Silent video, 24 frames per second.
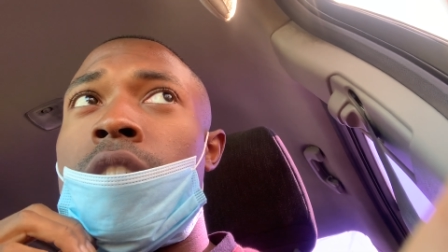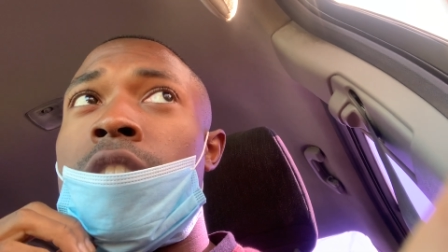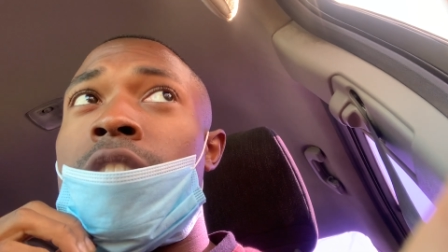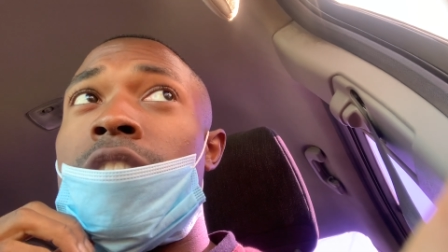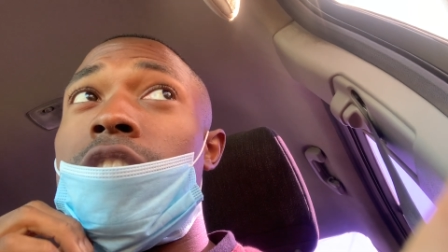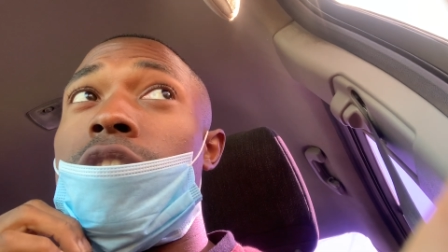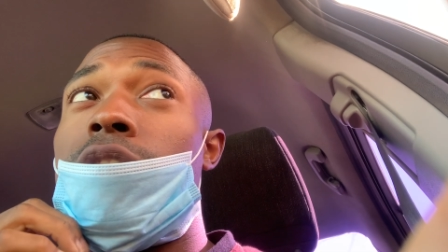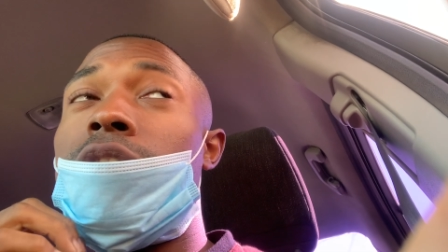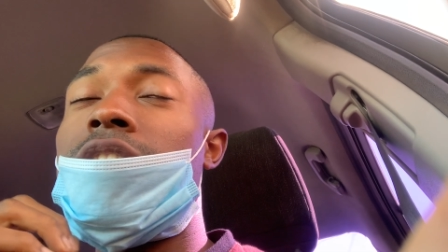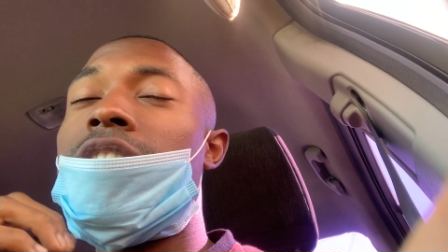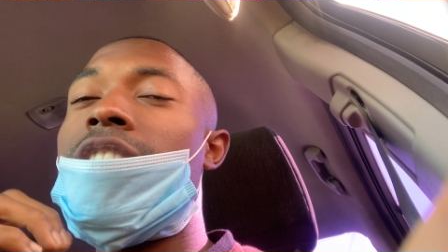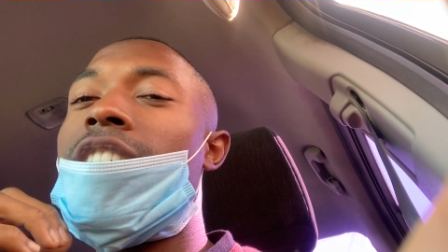
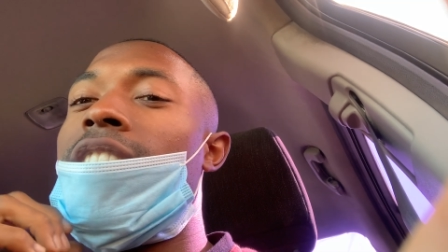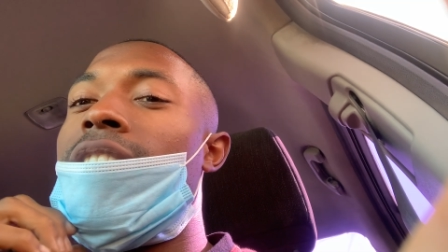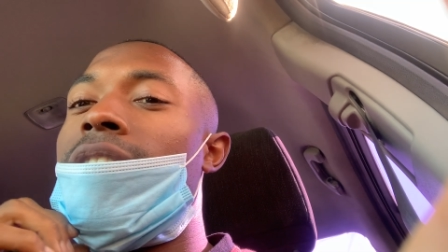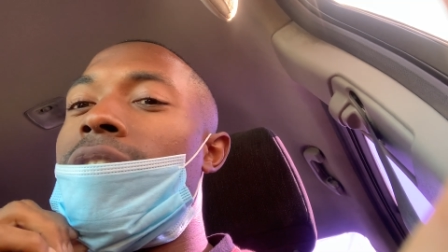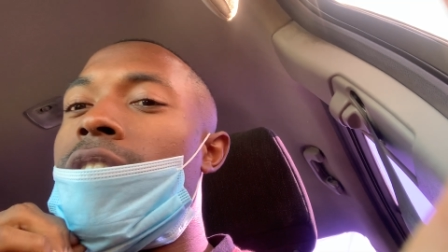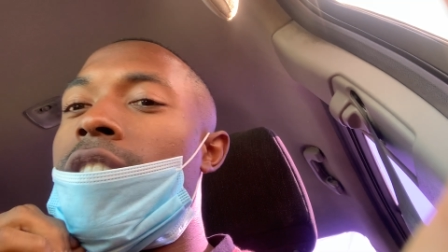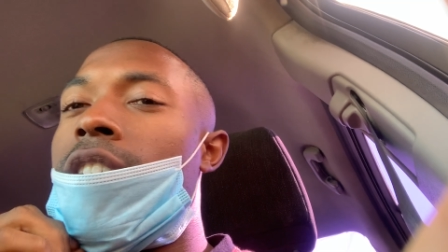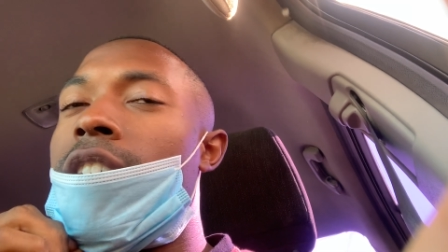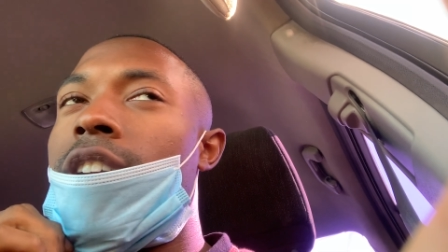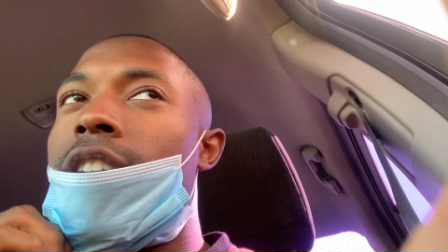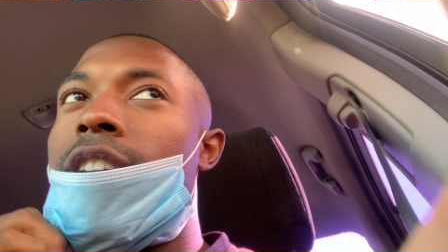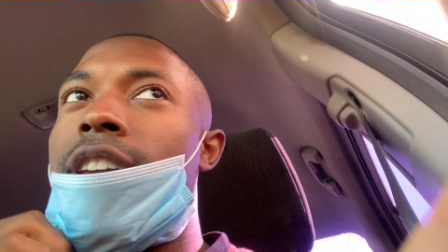you stay
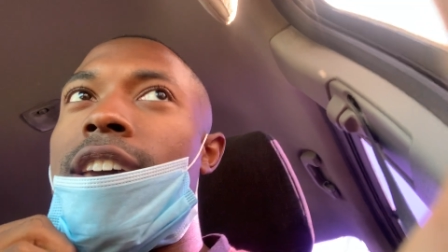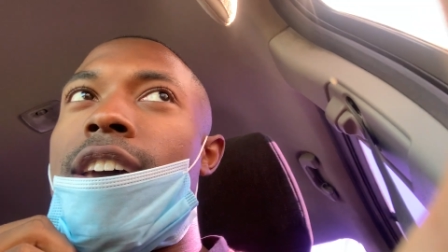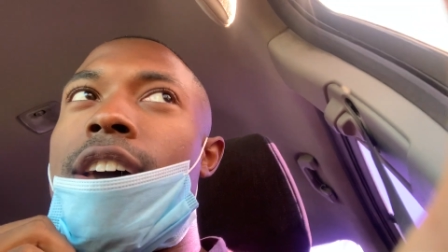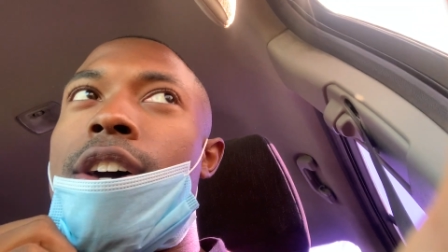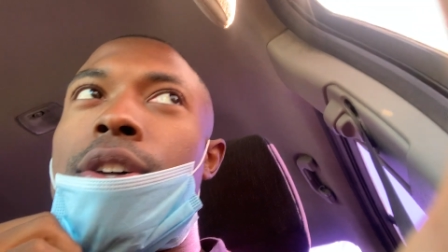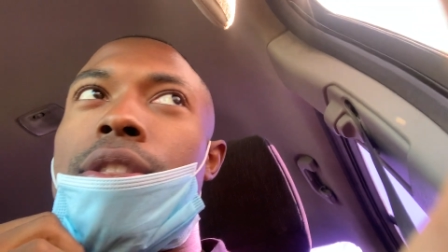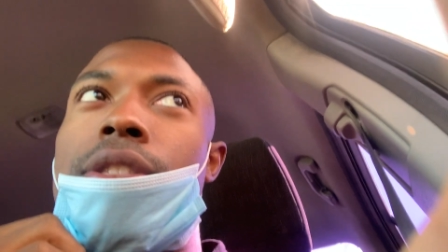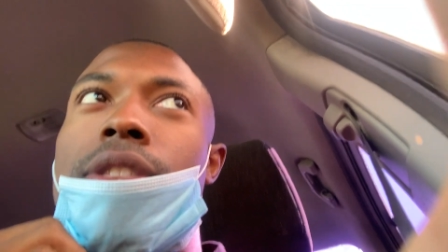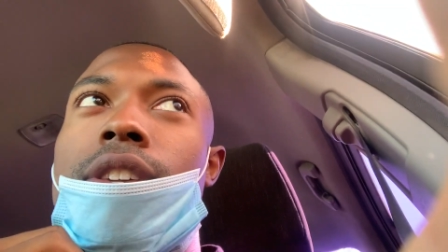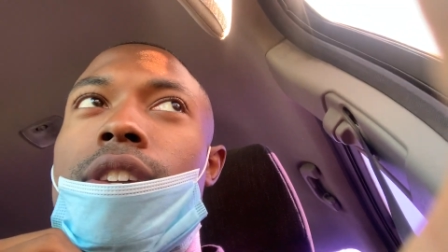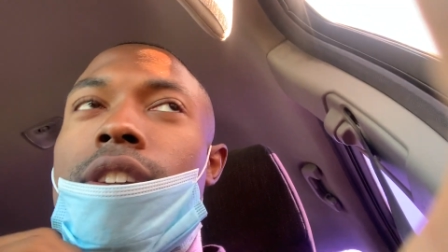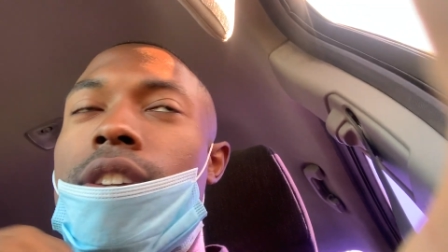very
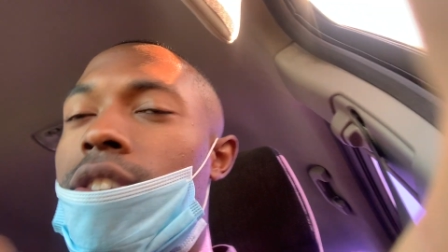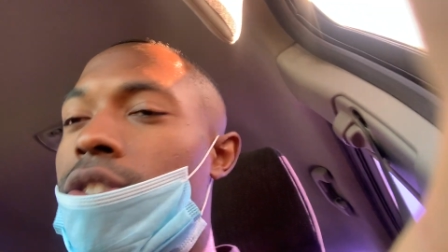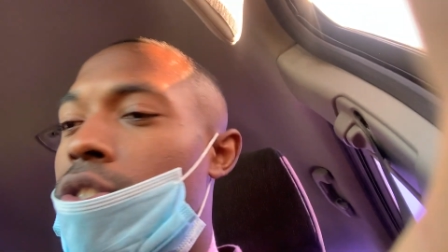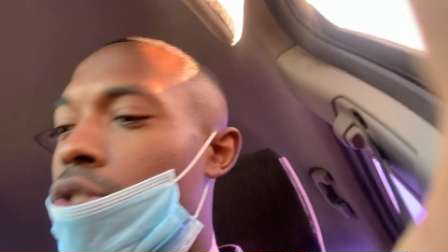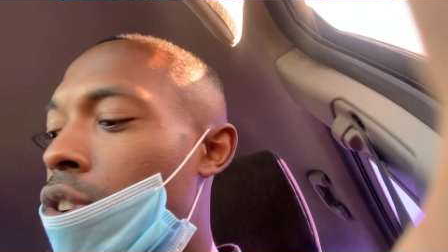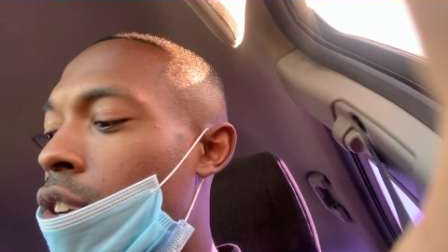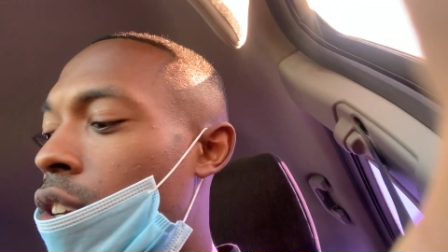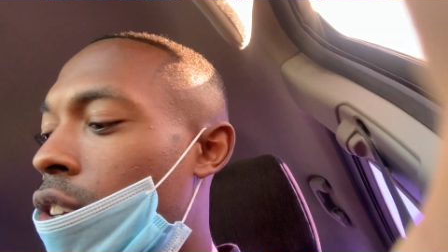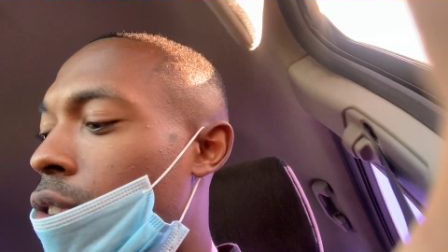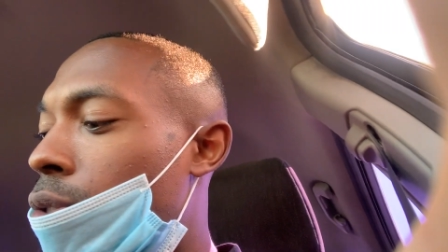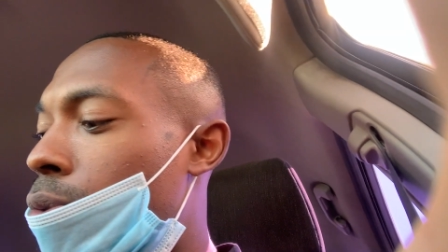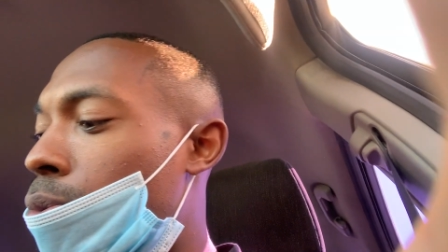healthy.
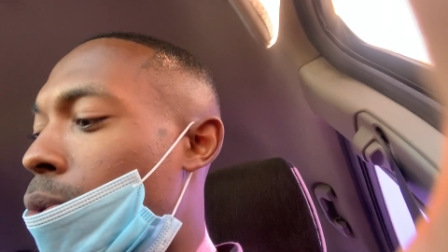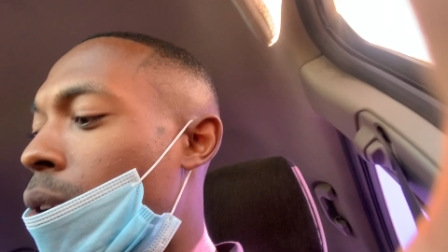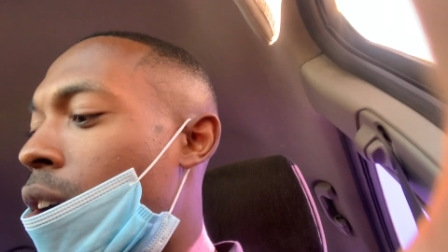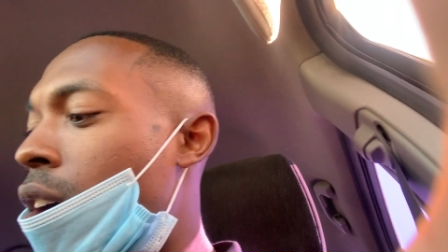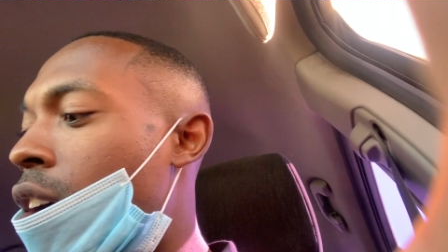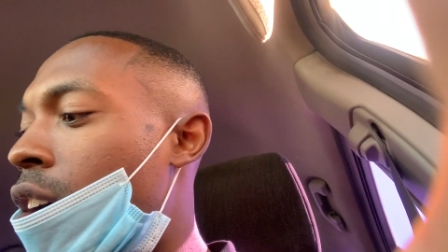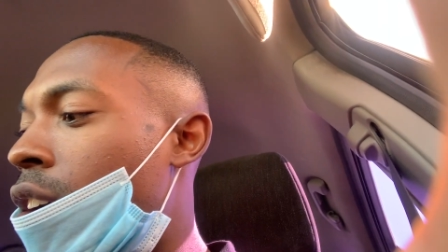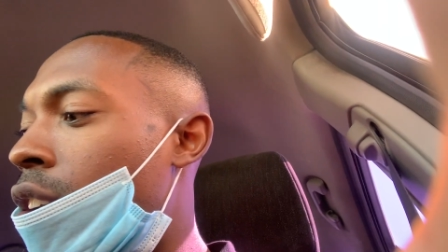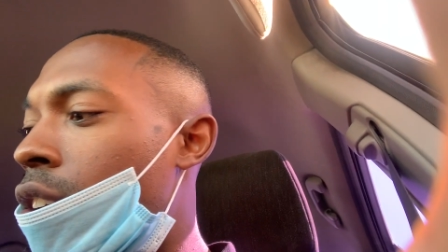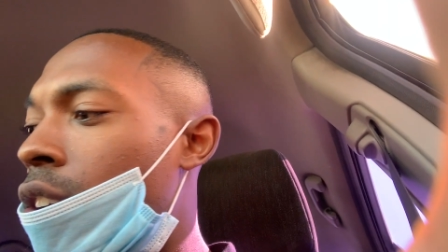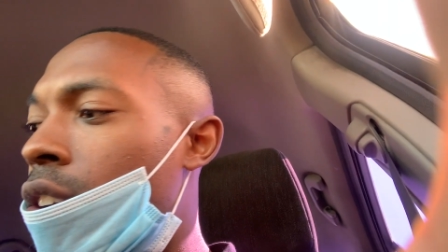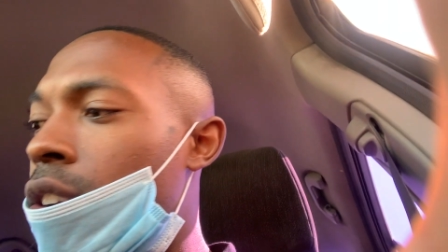Drink your
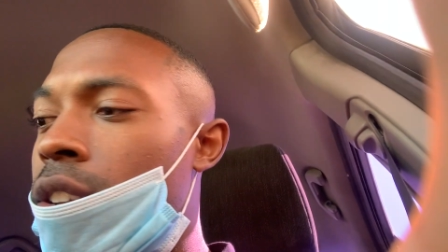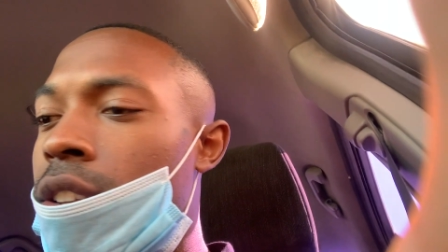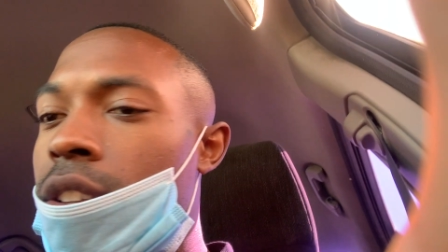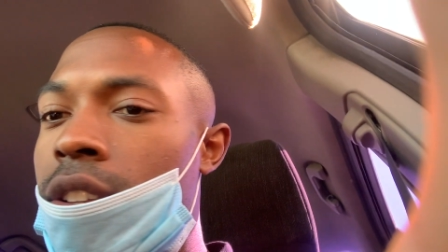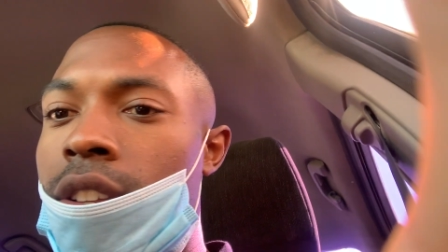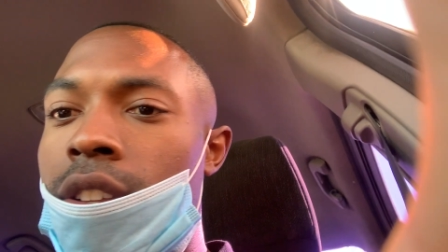water.